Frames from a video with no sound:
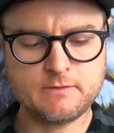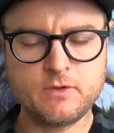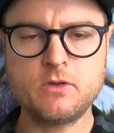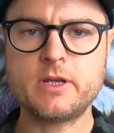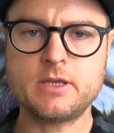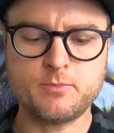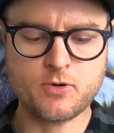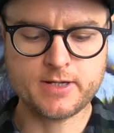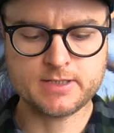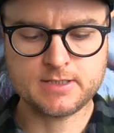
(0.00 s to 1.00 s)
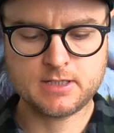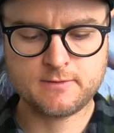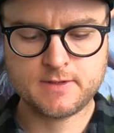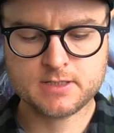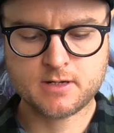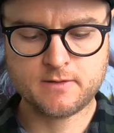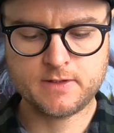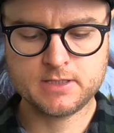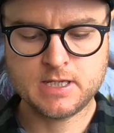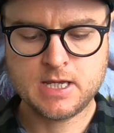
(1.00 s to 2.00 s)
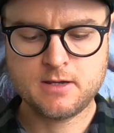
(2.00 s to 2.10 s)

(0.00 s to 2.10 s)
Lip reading: we look at the processing of these coffees,